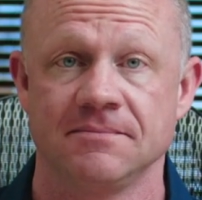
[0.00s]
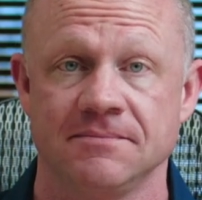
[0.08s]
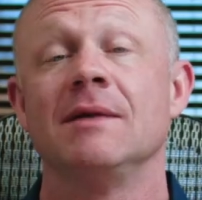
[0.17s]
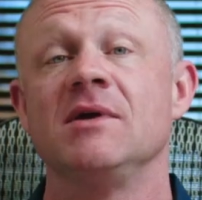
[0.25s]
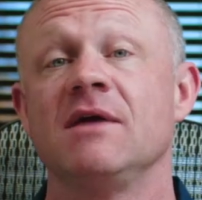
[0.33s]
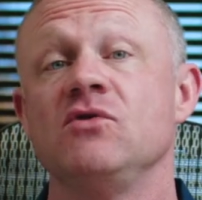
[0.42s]

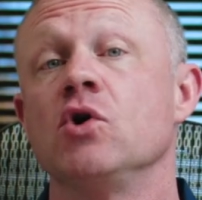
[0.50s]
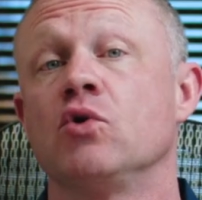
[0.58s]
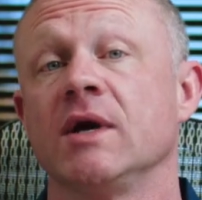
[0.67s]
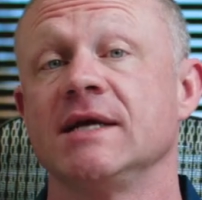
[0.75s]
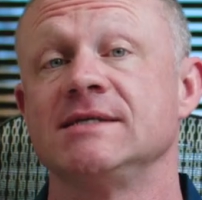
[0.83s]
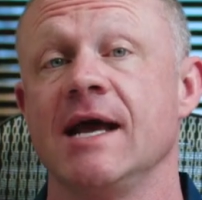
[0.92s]
Let me give you a
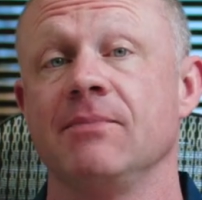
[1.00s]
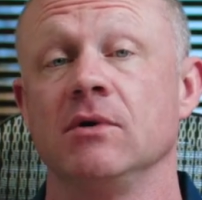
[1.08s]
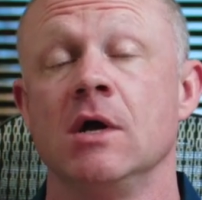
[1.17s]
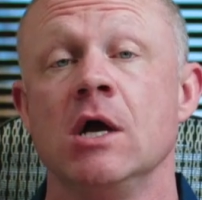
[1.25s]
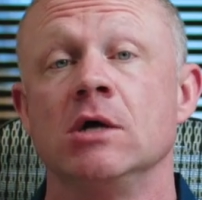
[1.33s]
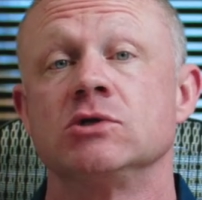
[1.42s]
quick
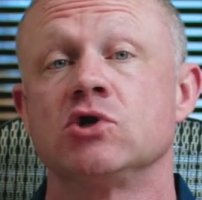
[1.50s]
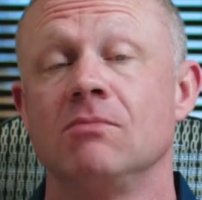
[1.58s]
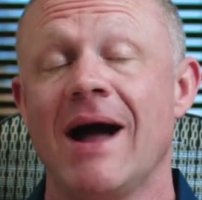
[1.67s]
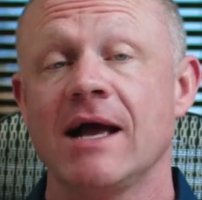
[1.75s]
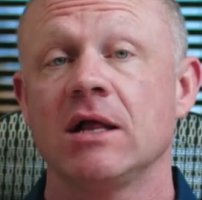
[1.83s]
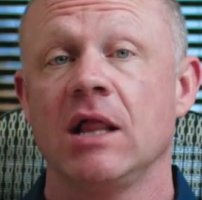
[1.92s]
example. So
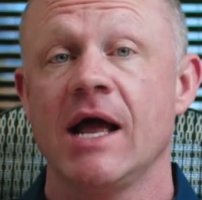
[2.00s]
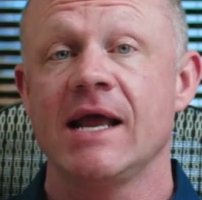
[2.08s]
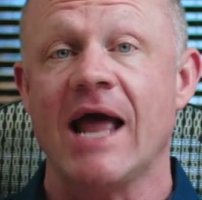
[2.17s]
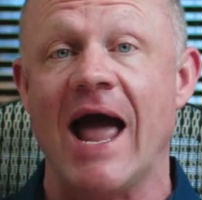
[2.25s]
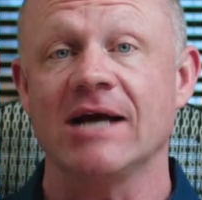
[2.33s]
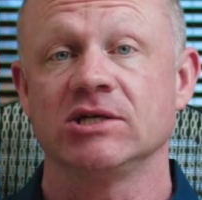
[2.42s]
my
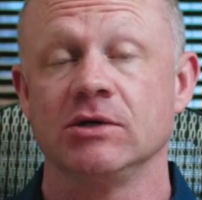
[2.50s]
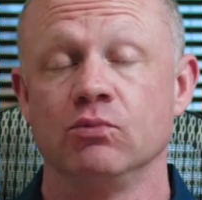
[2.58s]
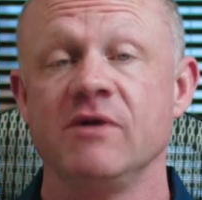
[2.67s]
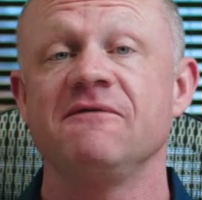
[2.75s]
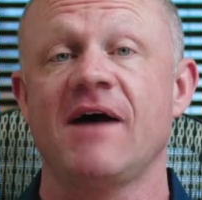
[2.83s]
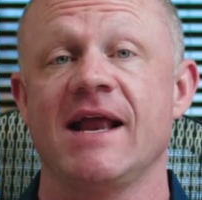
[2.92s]
client actually
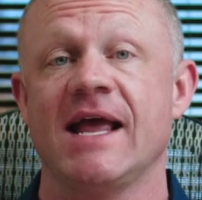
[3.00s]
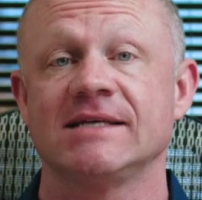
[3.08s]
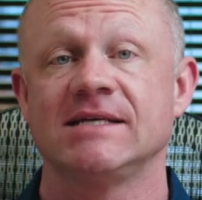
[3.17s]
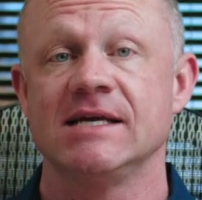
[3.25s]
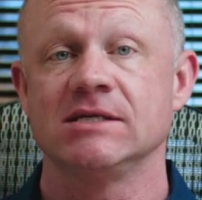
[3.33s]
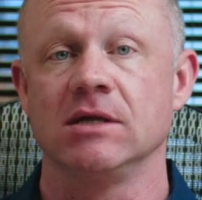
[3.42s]

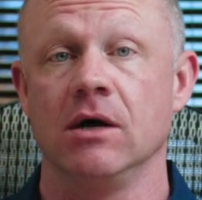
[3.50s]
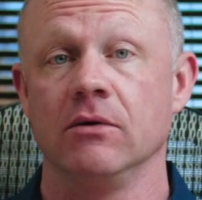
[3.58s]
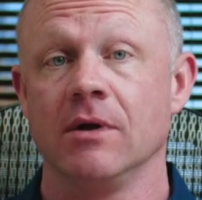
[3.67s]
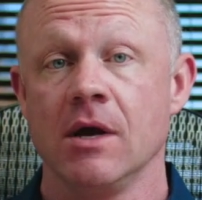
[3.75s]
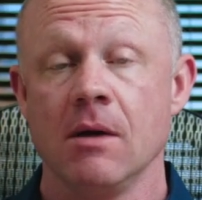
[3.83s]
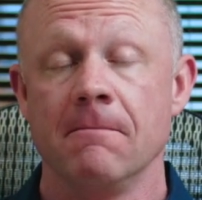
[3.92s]
refinanced his
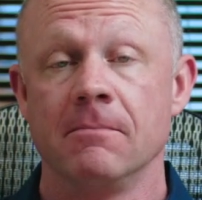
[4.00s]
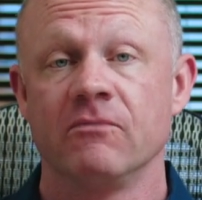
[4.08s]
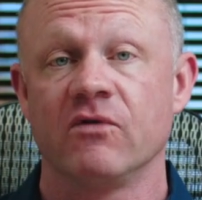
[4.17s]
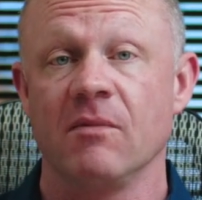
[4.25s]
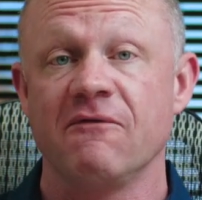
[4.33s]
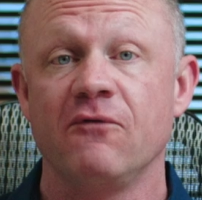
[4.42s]
loan
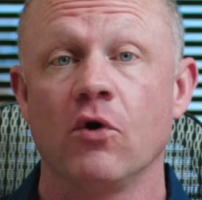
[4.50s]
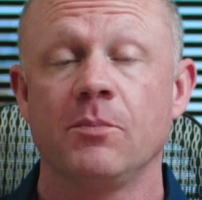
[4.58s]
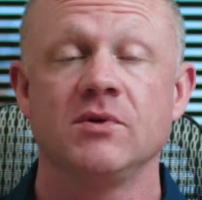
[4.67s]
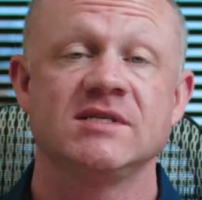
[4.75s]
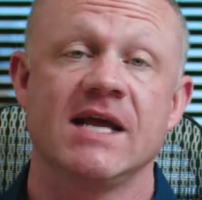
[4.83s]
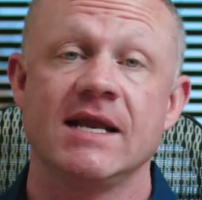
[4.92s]
from a
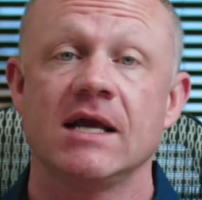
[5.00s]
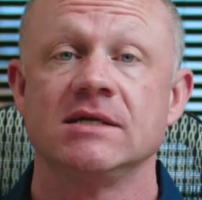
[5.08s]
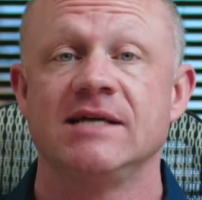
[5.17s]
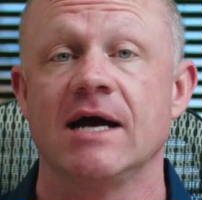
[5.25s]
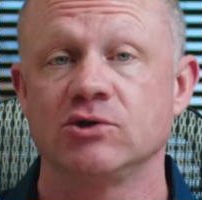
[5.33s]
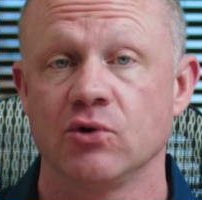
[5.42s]
4%
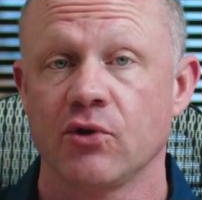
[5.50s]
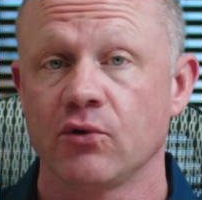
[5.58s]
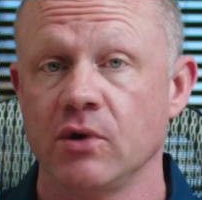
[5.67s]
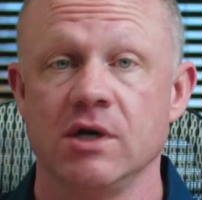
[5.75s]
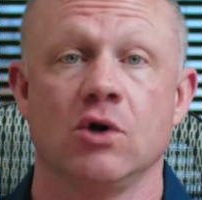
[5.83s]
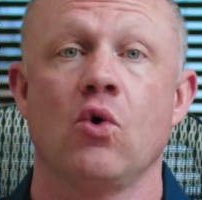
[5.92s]
down to a
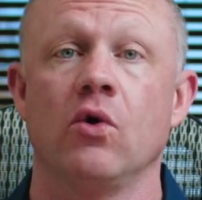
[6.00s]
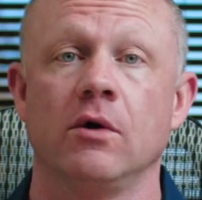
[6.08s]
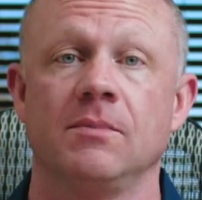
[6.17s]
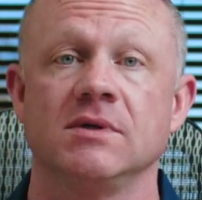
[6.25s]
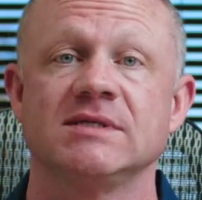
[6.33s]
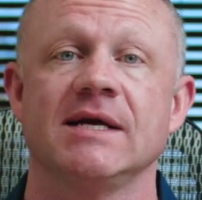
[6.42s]

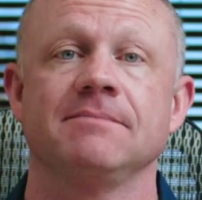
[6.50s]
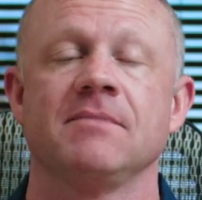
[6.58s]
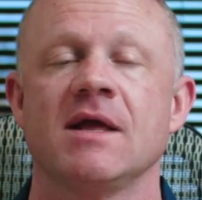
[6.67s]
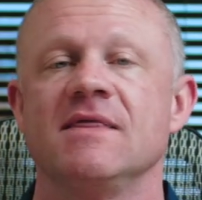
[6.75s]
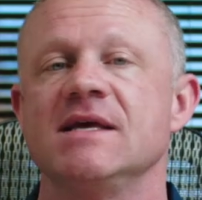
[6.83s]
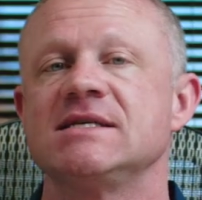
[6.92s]
3.25%.
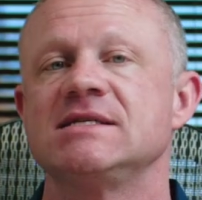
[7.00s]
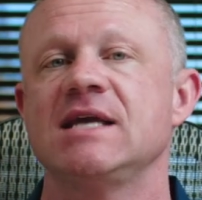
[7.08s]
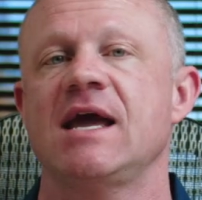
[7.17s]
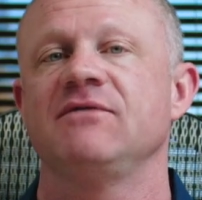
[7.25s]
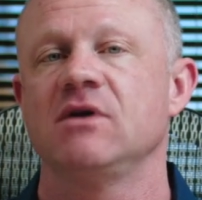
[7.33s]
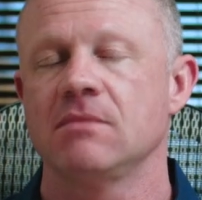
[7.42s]
This
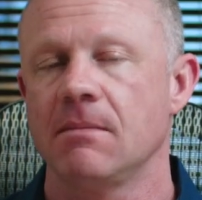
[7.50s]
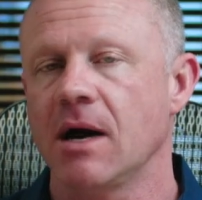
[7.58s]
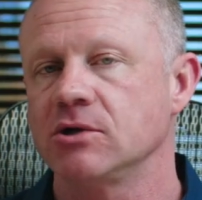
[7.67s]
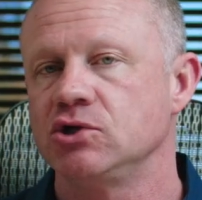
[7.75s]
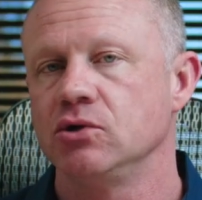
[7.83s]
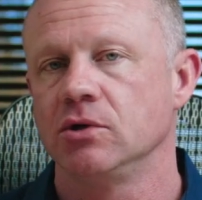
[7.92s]
saved him
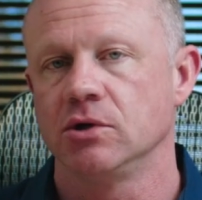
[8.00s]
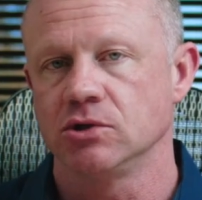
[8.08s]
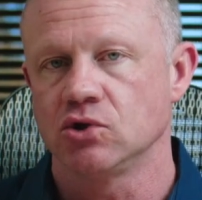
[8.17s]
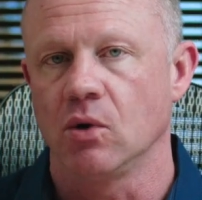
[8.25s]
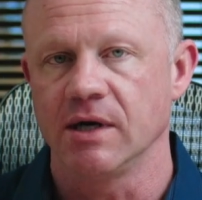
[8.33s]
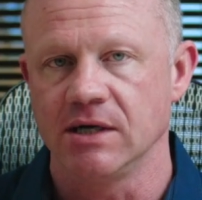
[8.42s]
about
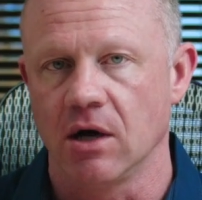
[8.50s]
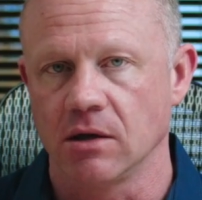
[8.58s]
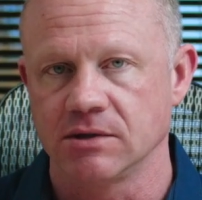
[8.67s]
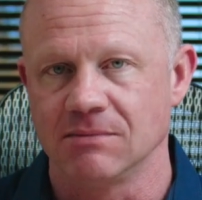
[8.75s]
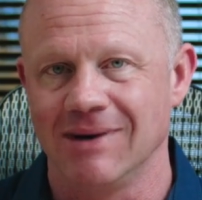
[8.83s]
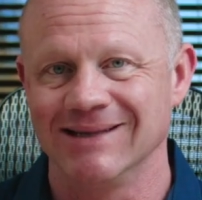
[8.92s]

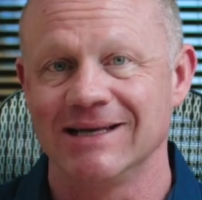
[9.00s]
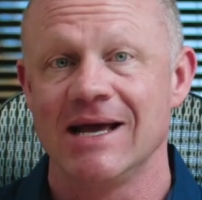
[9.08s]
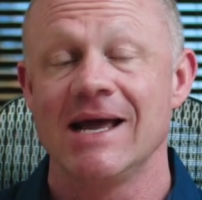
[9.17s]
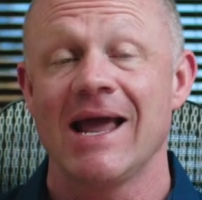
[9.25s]
$220 a month.